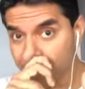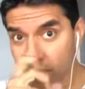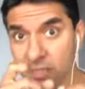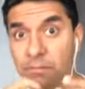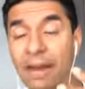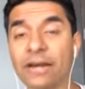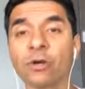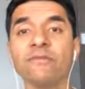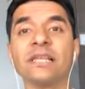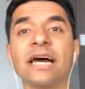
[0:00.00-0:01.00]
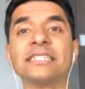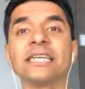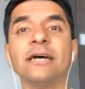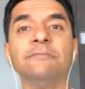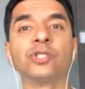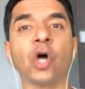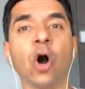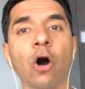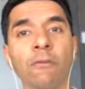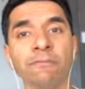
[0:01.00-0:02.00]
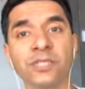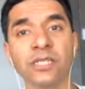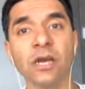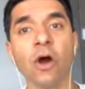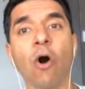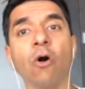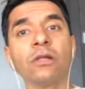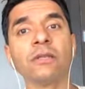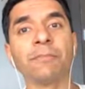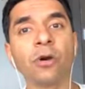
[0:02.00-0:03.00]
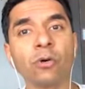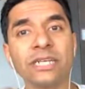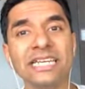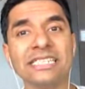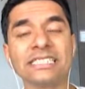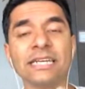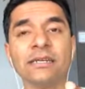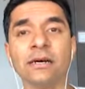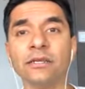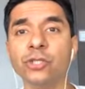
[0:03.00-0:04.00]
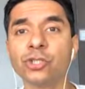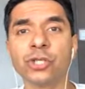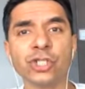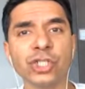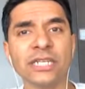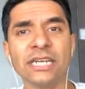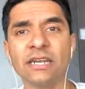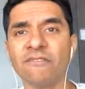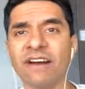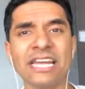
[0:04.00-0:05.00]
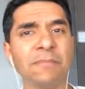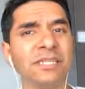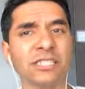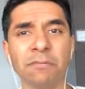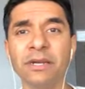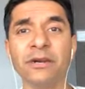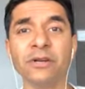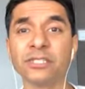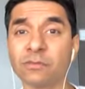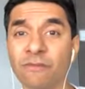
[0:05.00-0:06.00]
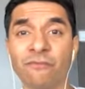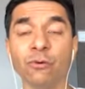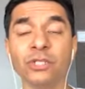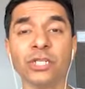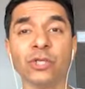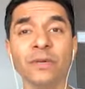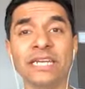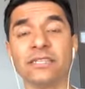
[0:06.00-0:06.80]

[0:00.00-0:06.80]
These microvilli absorbs all the proteins and the nutrition and the vitamins and minerals from the food that you